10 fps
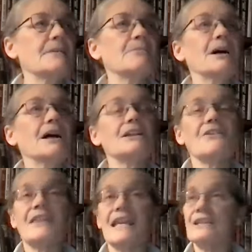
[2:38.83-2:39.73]
But
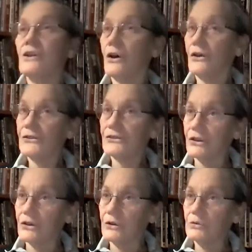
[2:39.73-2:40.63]
then
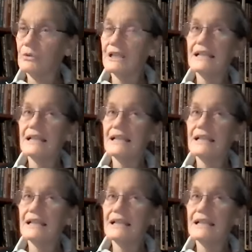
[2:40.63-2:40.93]
also,